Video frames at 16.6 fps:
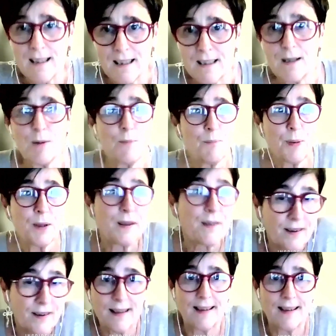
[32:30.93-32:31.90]
But
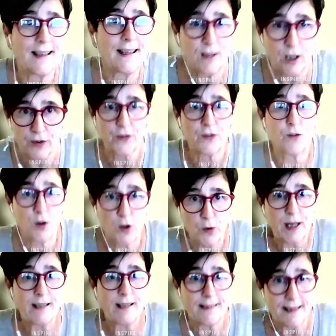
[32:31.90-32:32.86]
it doesn't create
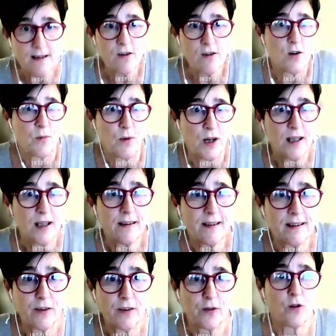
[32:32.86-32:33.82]
income, right? And
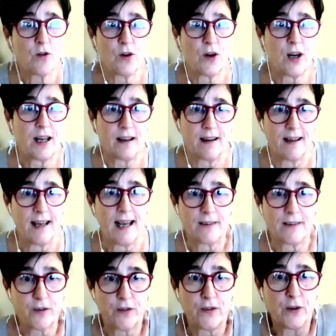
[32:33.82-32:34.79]
so at
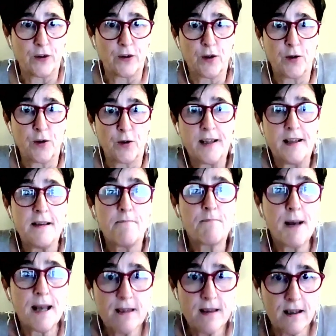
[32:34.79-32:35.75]
the
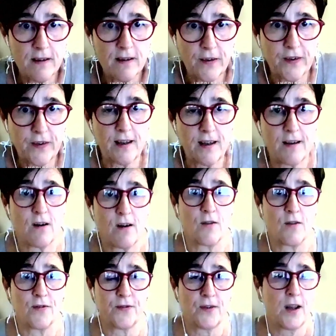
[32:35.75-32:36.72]
dependency of
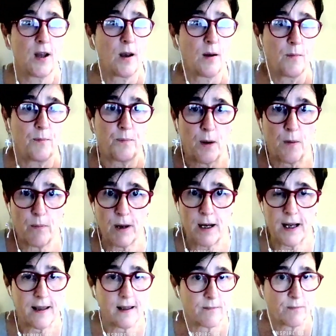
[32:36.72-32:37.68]
public
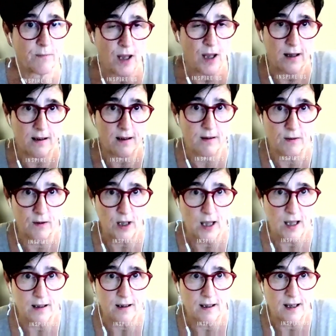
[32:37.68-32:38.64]

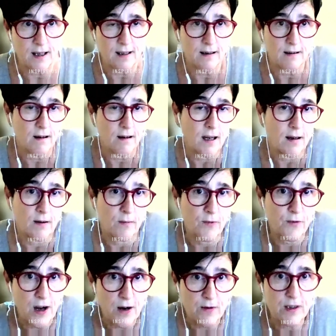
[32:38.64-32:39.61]
and
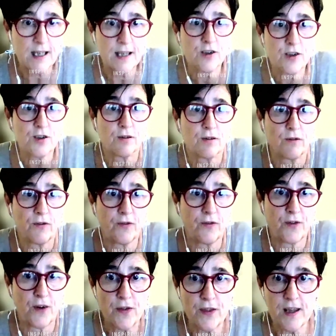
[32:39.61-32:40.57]
foundation
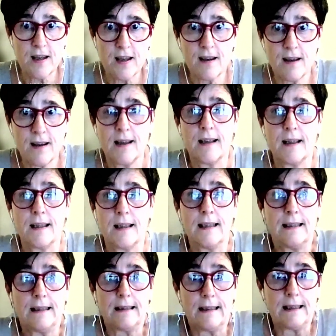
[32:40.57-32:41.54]
funding
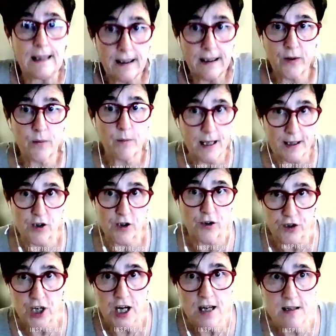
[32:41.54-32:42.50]
is a major
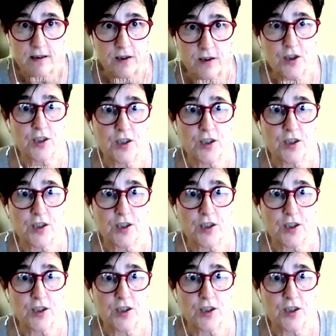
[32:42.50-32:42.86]
challenge.